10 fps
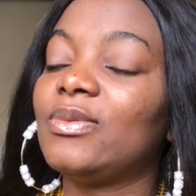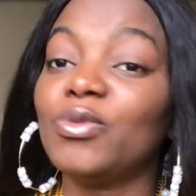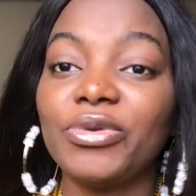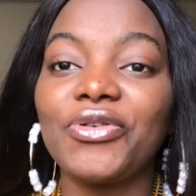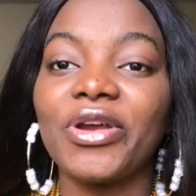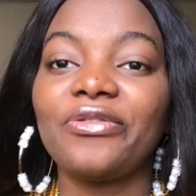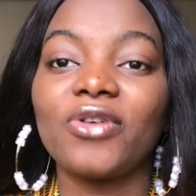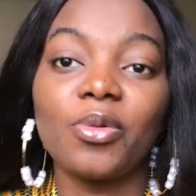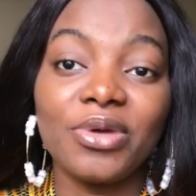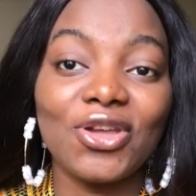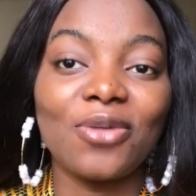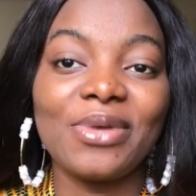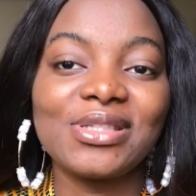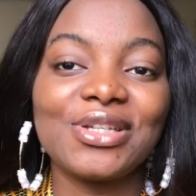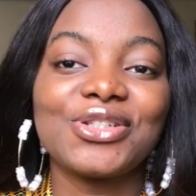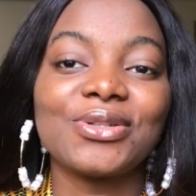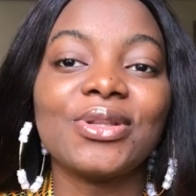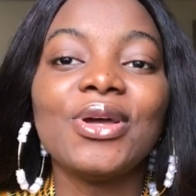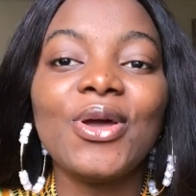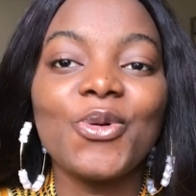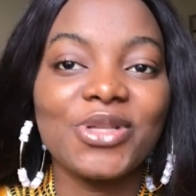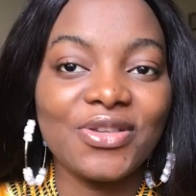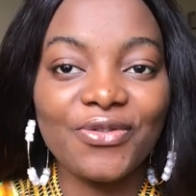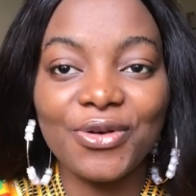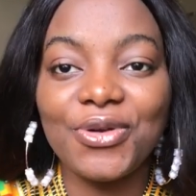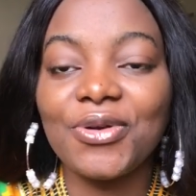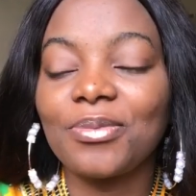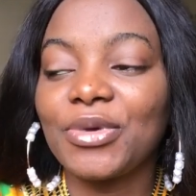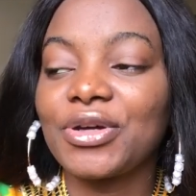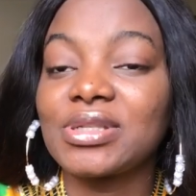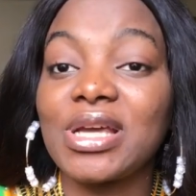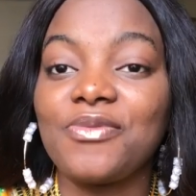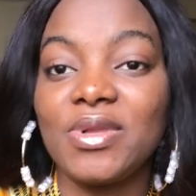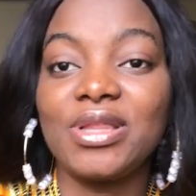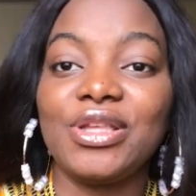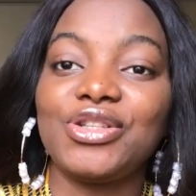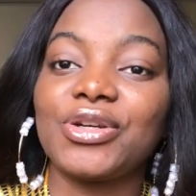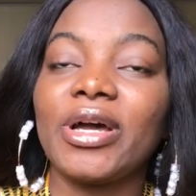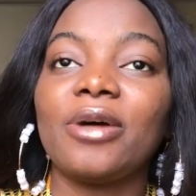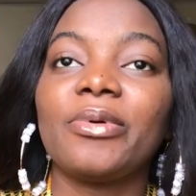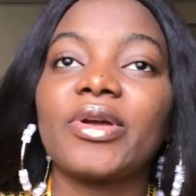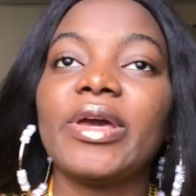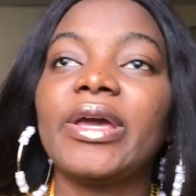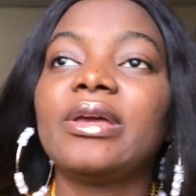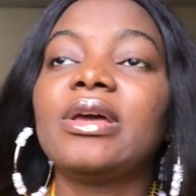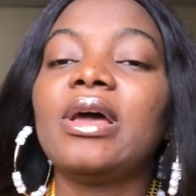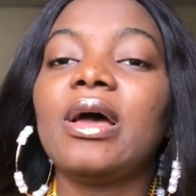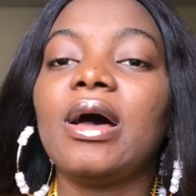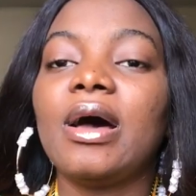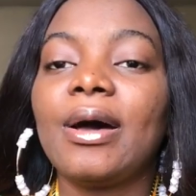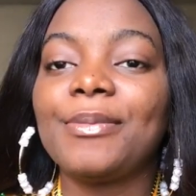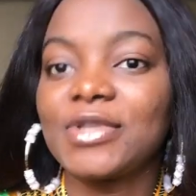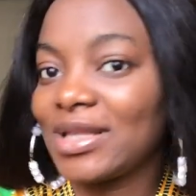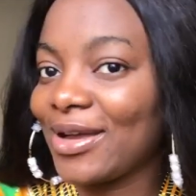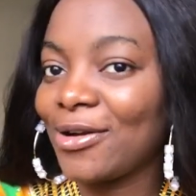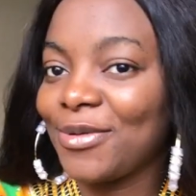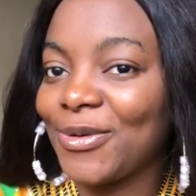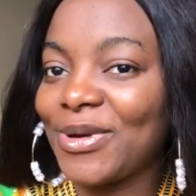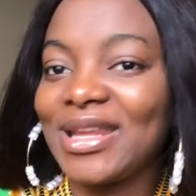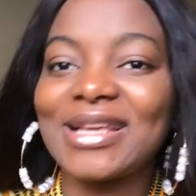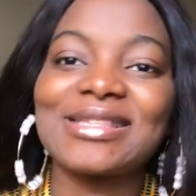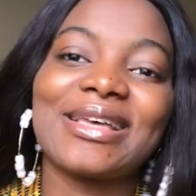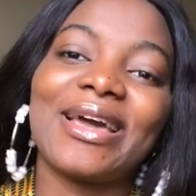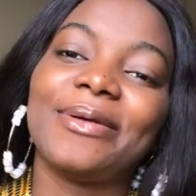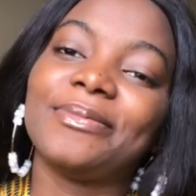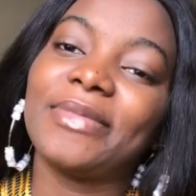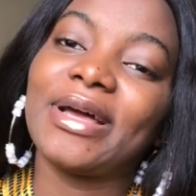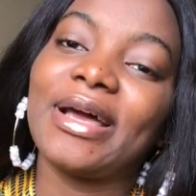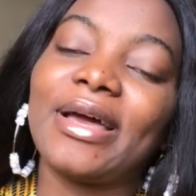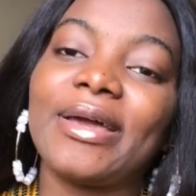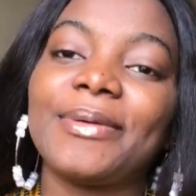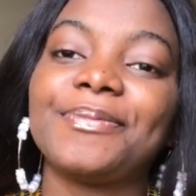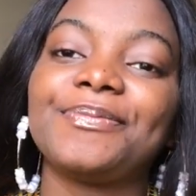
would be grateful. I'll be in the comment section waiting for you, because I really need your help, okay? Till I come your way next time. Bye.